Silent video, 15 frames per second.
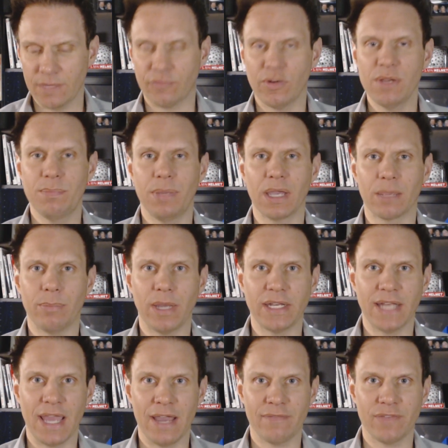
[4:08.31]
The free pick,
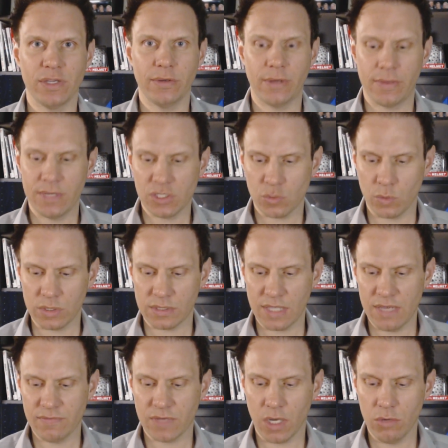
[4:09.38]
betting half unit on this one.
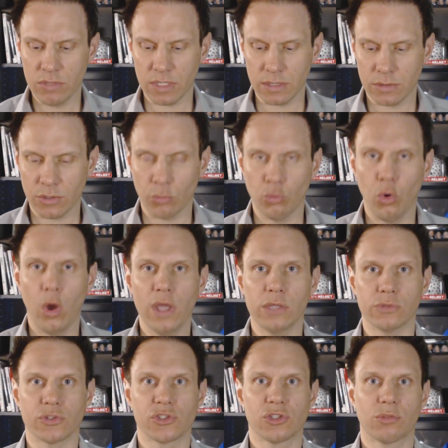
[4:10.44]
Dave Koken, the
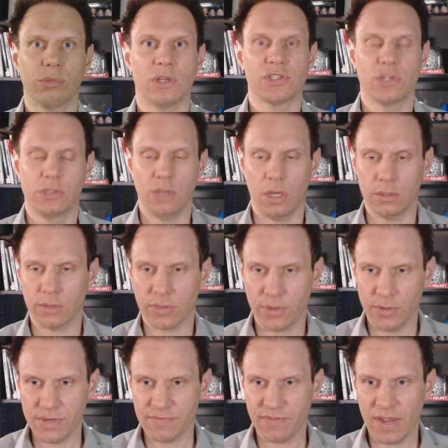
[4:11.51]
Royals, plus
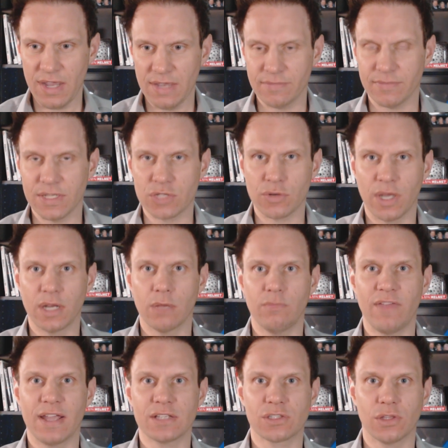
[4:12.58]
$1.35. They try to
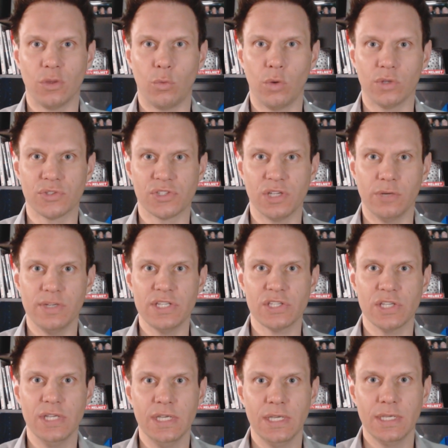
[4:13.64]
advance to the World
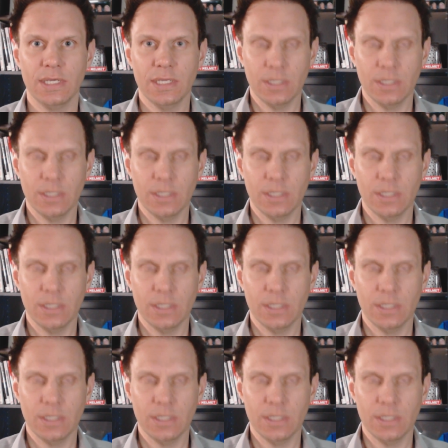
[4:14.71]
Series.